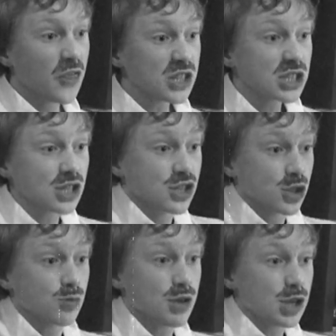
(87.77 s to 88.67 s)
this could
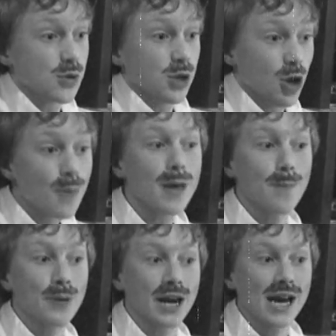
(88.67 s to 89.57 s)
just win you a
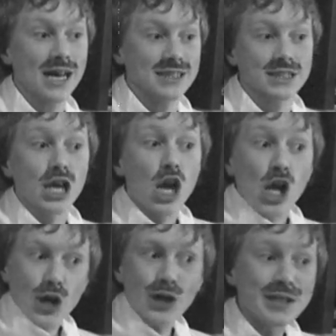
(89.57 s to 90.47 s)
Nobel Prize,
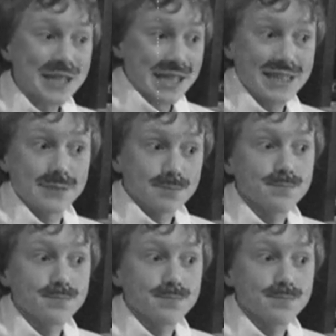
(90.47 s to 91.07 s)
couldn't it?